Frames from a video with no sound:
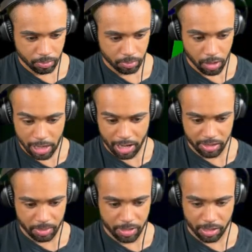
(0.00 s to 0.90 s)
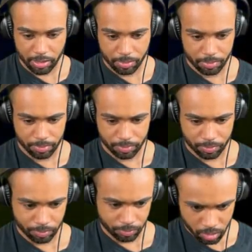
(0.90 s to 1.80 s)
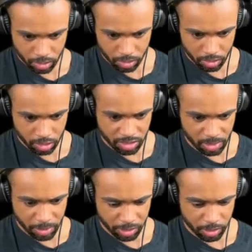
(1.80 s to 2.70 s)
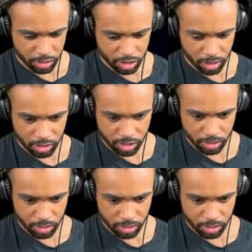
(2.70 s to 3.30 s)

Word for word: And I'm dead. Is that where I go to charge?